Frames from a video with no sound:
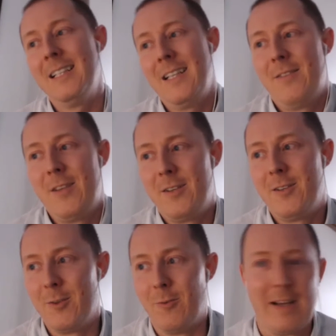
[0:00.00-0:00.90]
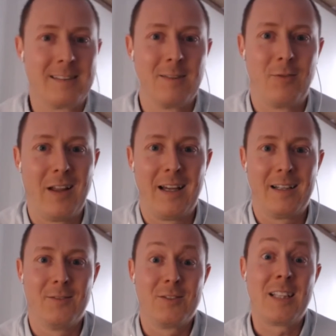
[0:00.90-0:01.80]
if he could raise the flag
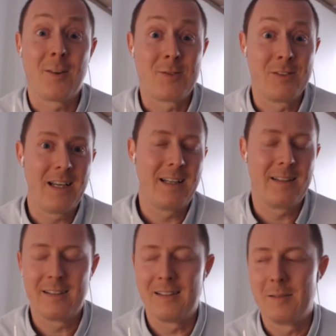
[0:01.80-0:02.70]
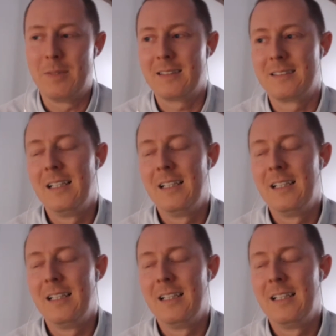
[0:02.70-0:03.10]
of South Sudan at the Olympics.